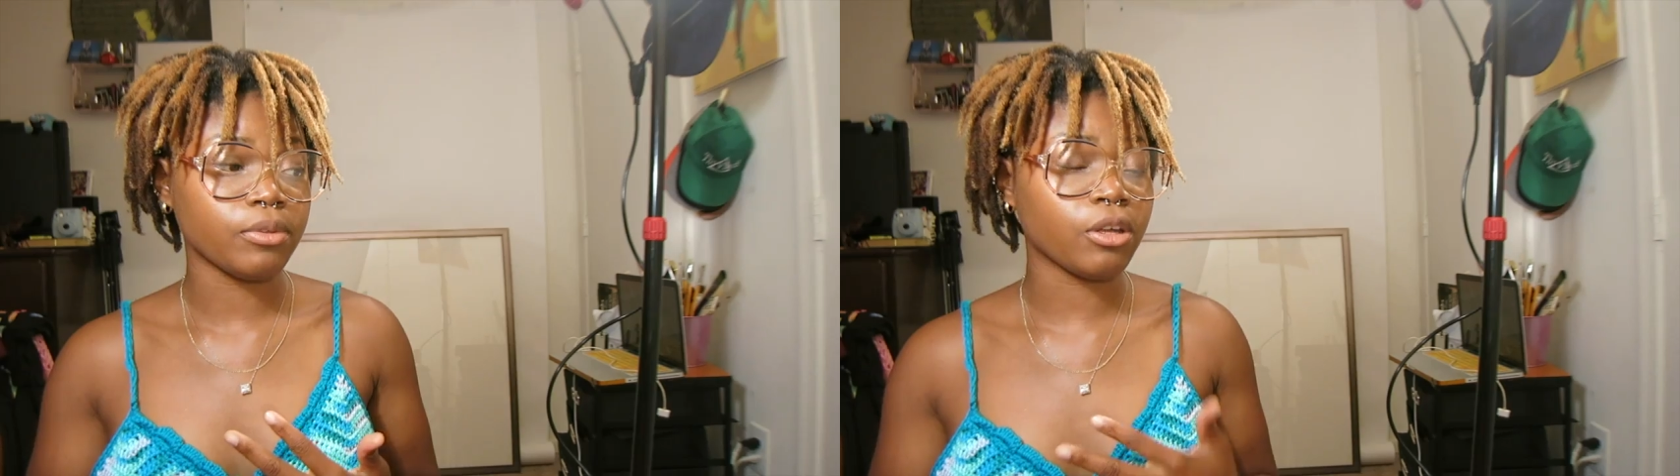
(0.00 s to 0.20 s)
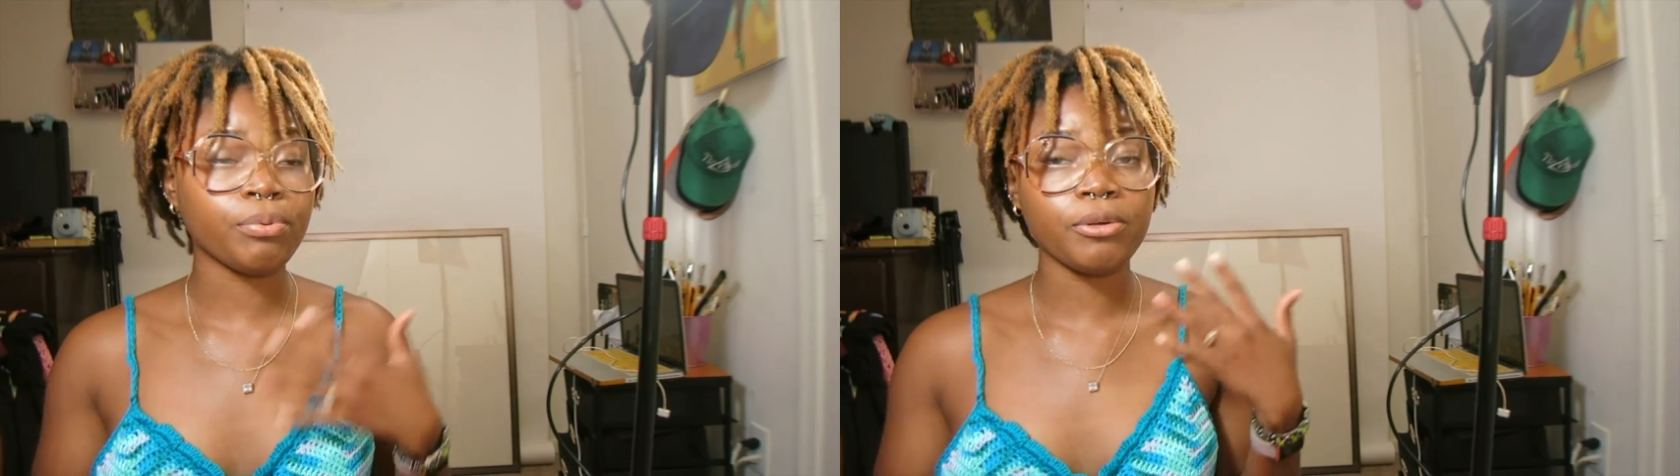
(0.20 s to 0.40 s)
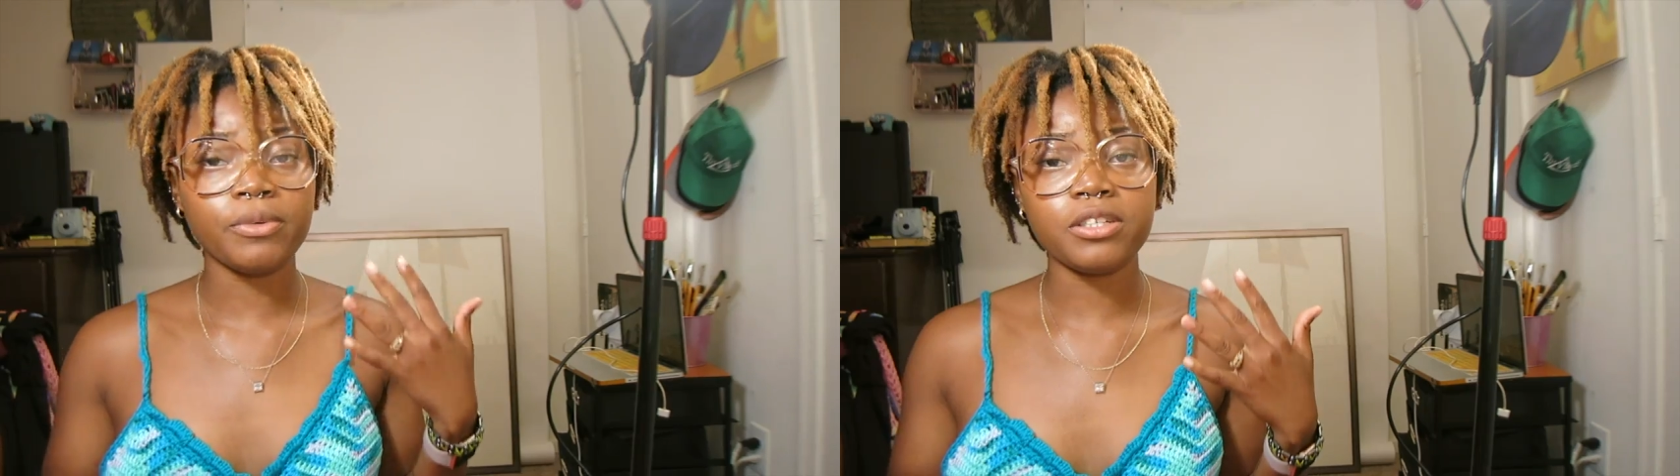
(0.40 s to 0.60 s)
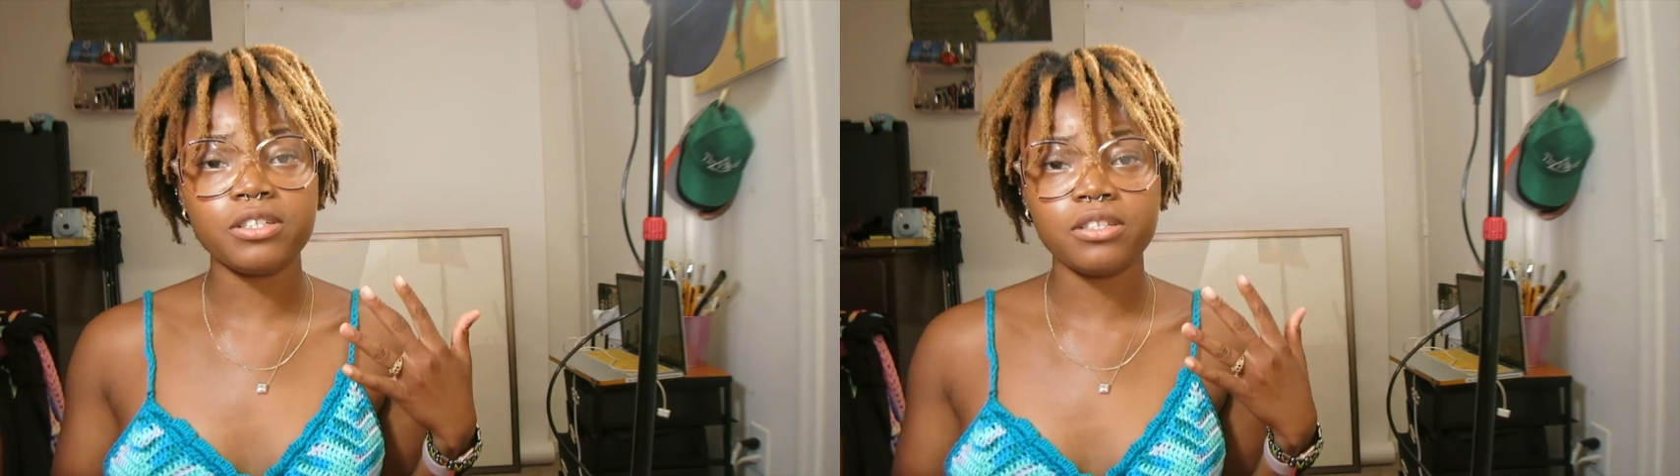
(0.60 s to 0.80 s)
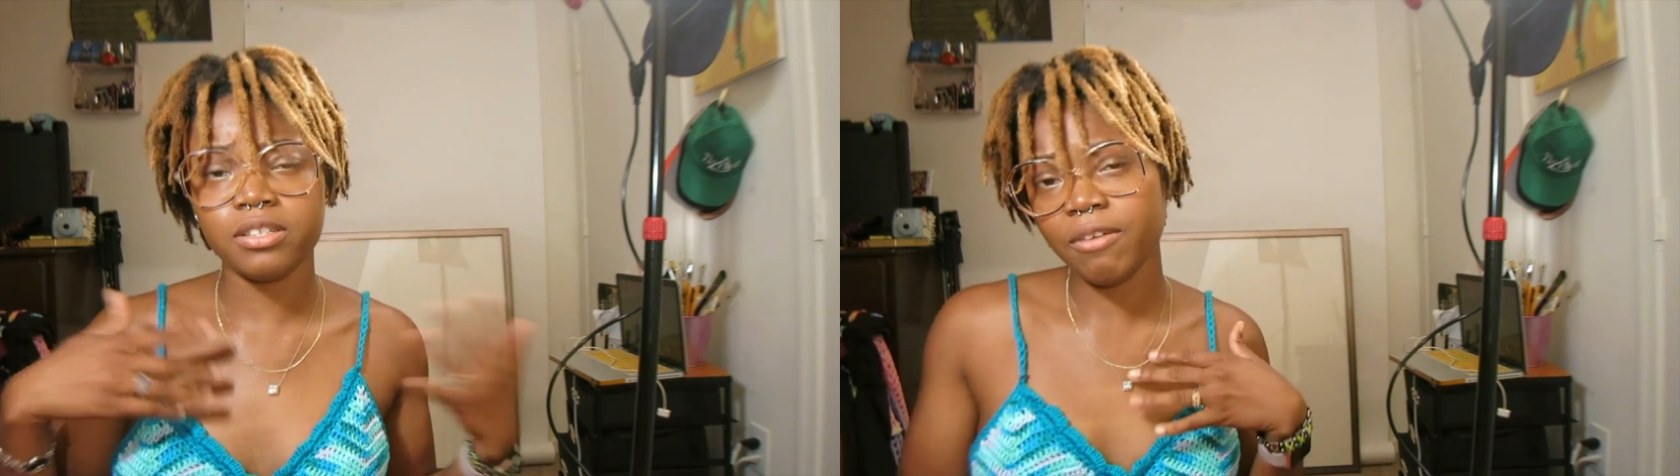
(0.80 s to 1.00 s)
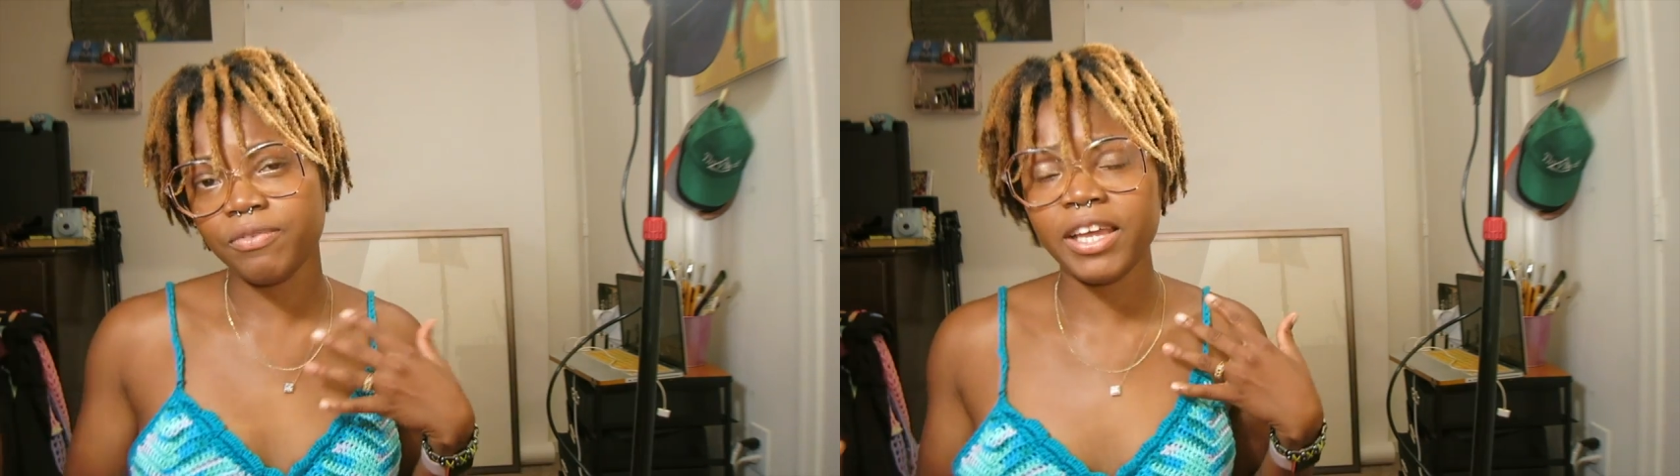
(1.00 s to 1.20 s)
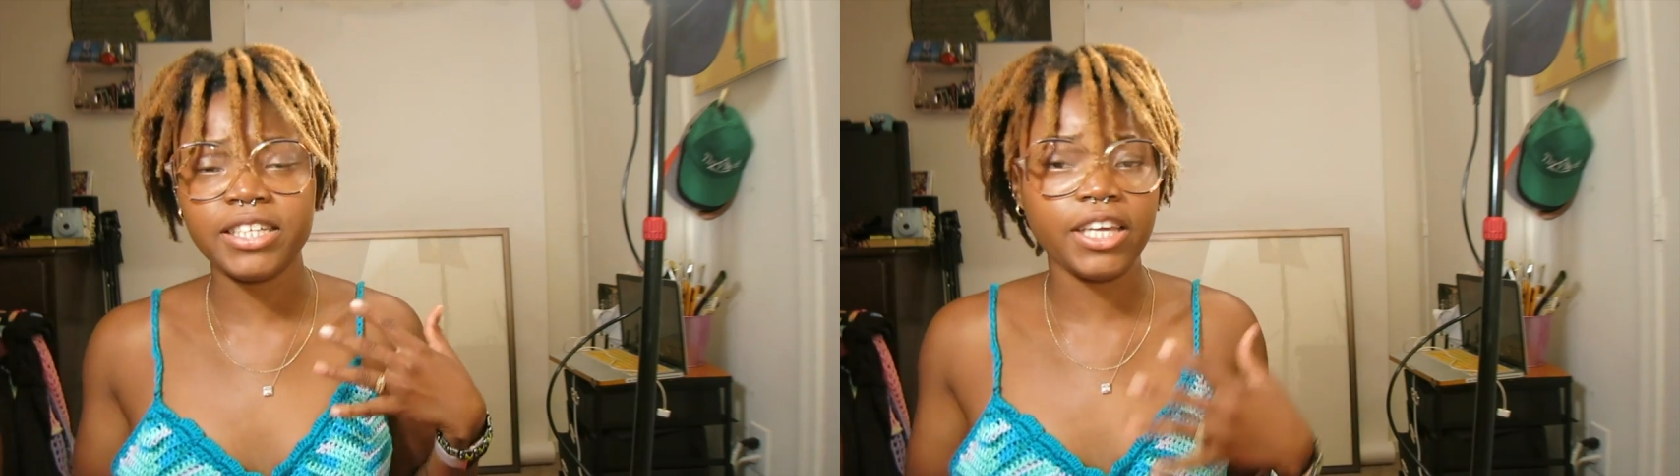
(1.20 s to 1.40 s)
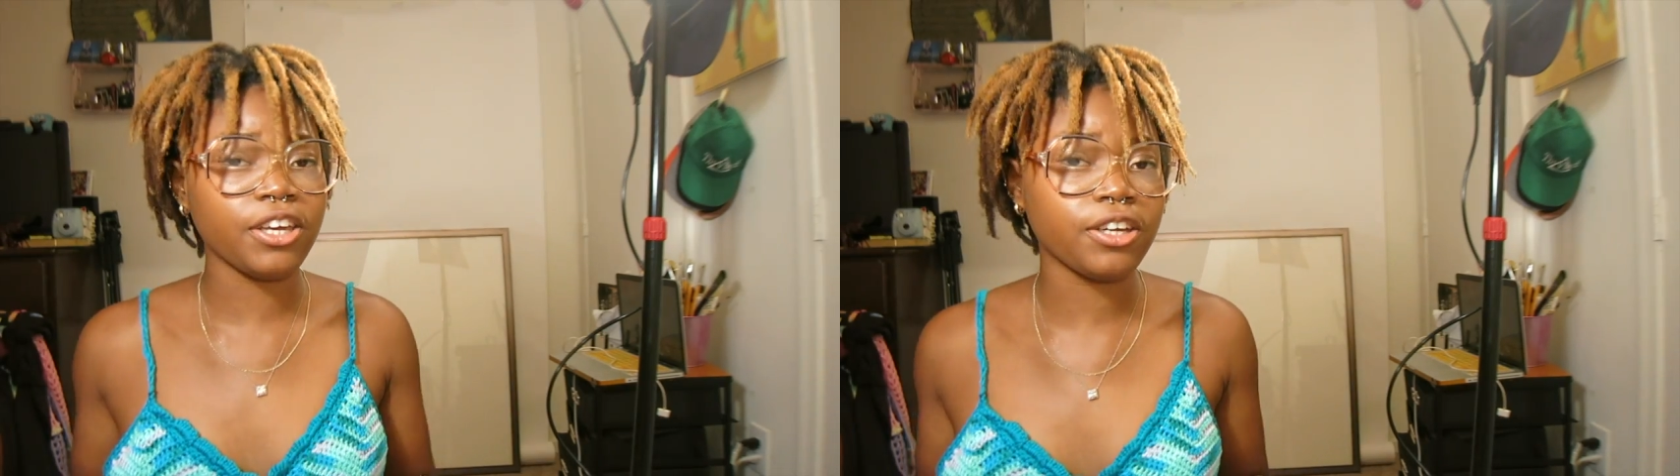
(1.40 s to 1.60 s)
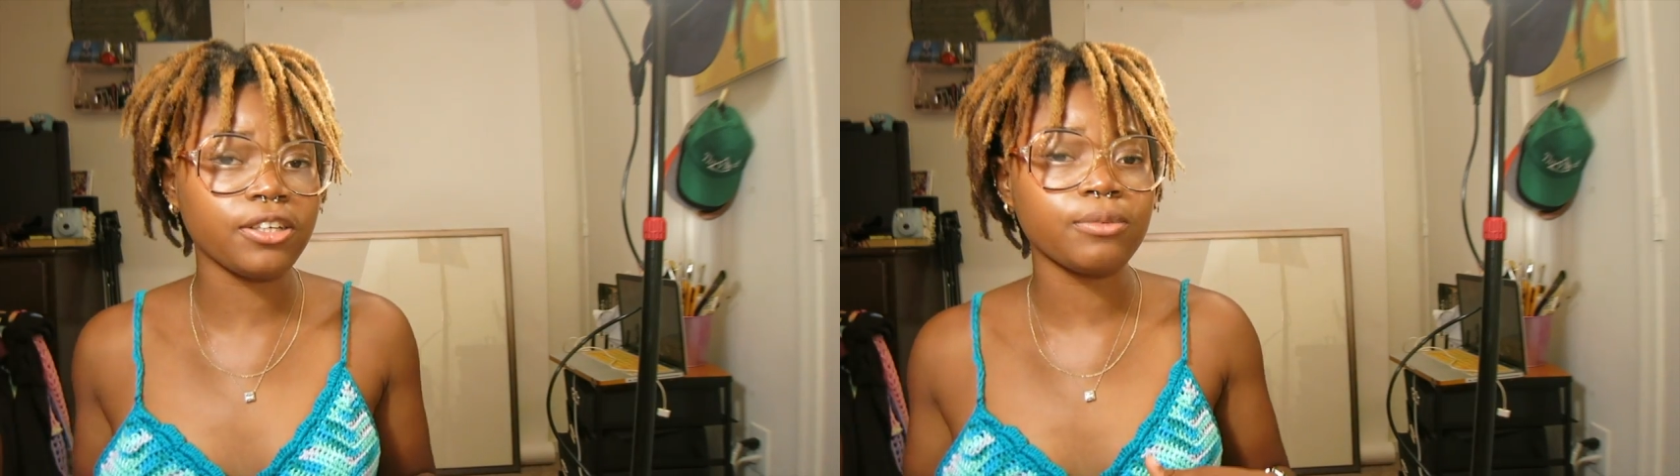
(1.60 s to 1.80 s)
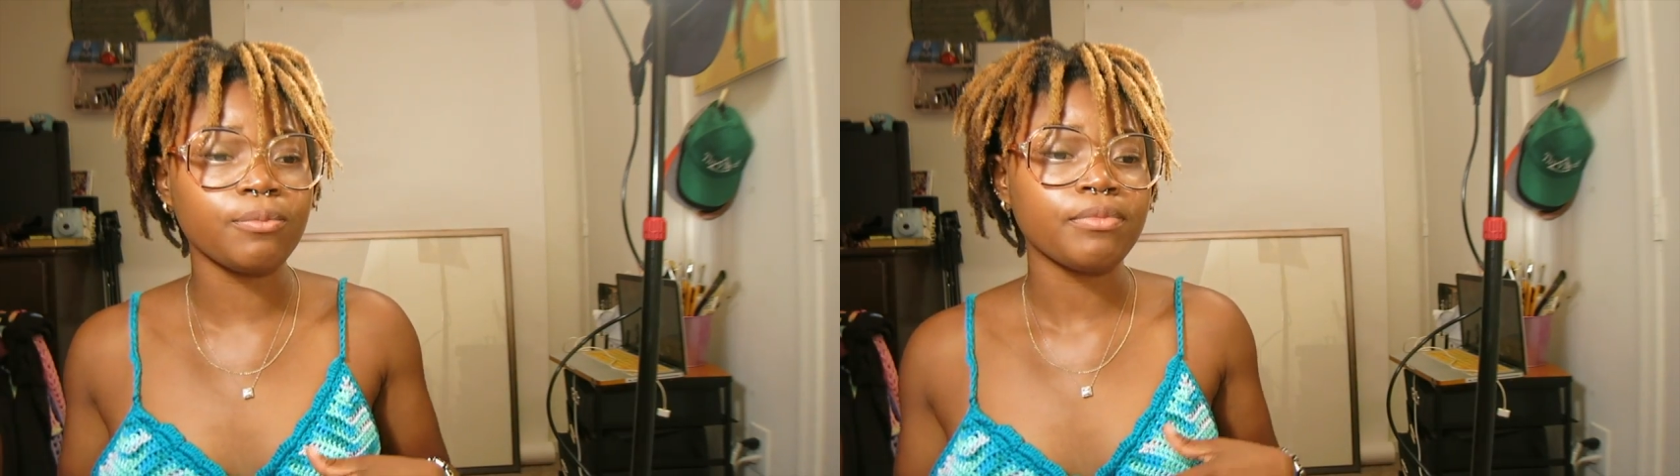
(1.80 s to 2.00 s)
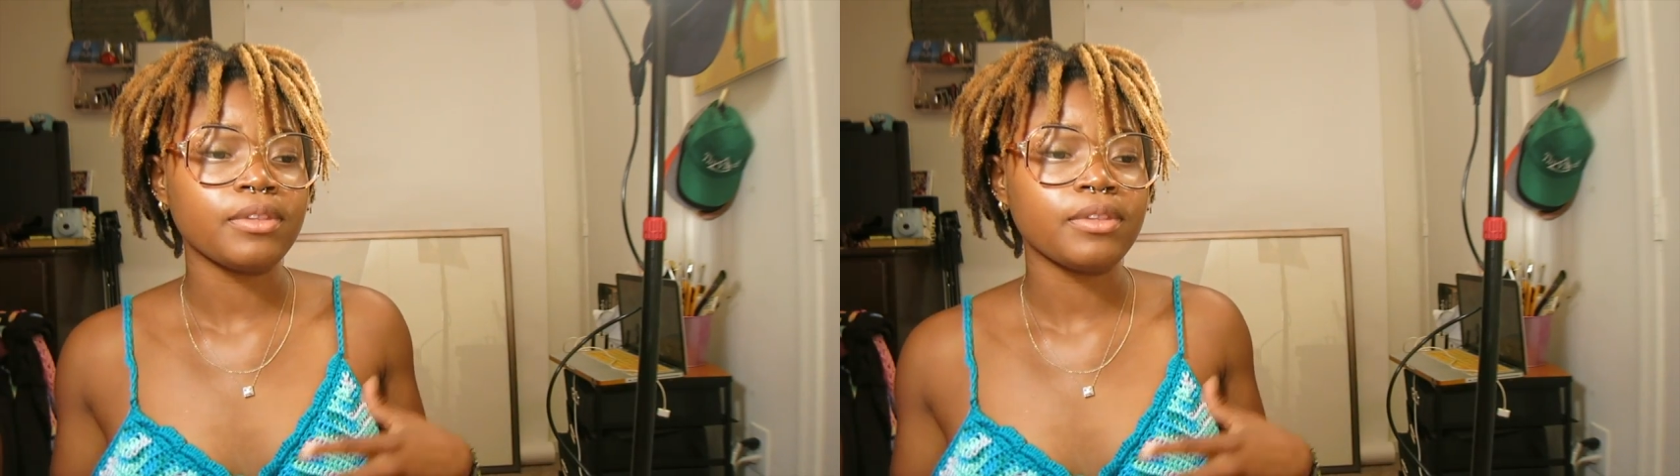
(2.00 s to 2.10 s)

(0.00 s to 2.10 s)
you know, pretty much stuff that's here